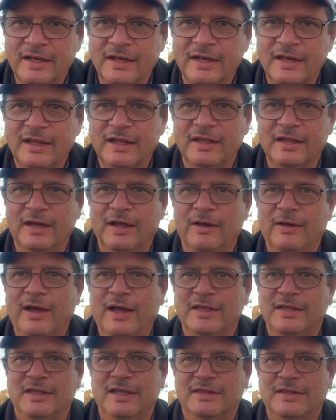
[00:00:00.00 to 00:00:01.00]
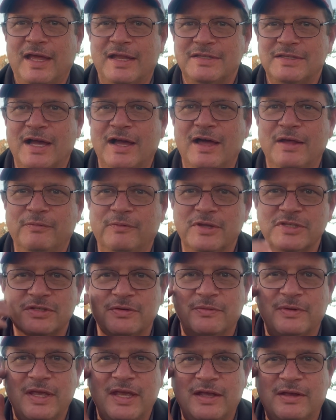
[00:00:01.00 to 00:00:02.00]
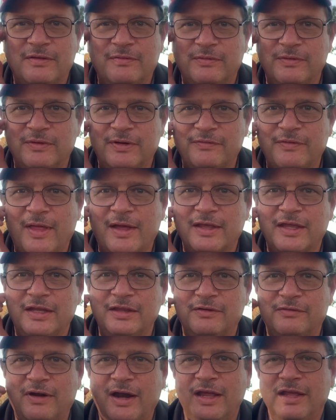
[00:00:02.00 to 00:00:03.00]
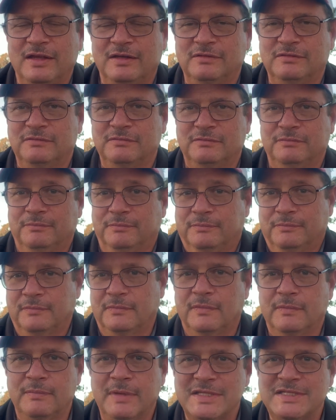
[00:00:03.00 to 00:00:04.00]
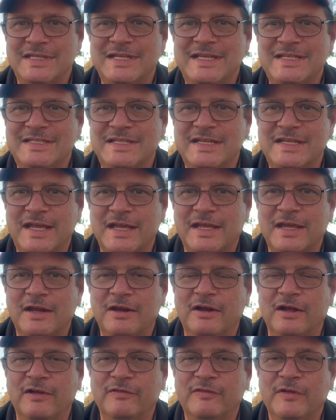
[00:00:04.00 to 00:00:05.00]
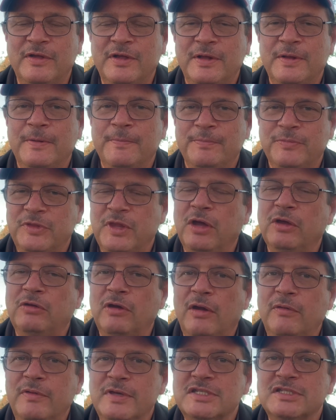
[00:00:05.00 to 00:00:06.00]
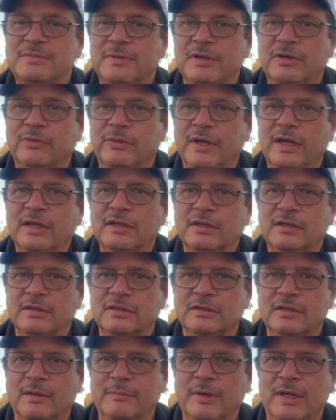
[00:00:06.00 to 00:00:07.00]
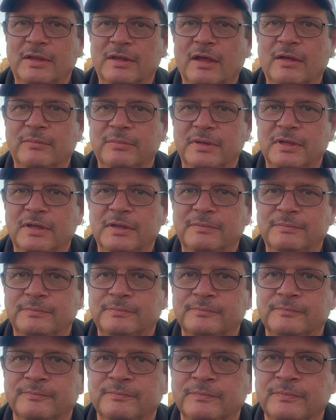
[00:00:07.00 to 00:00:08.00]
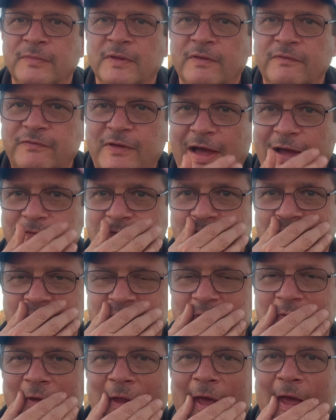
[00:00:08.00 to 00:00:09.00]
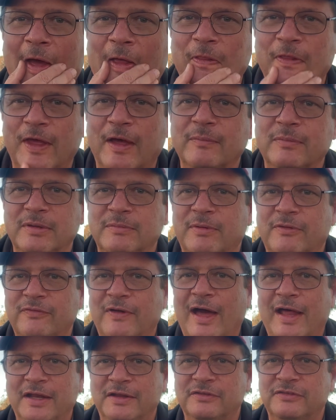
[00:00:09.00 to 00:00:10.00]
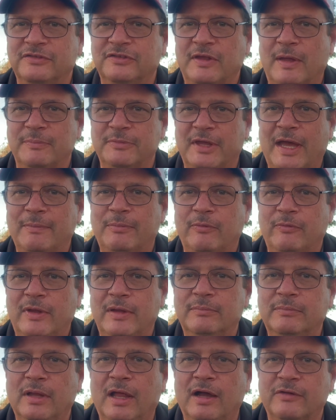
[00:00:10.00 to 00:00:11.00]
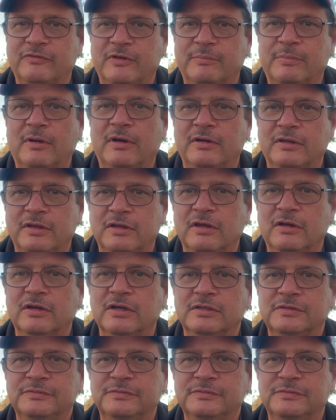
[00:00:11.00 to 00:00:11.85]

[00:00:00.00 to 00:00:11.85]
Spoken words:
You know, I can get that done once a week when I'm not getting the rain. Makes it easy to take care of. And they'll grow reasonably quick. I mean, they'll be 5 years from now, they'll be providing some type of wind block for part of the yard.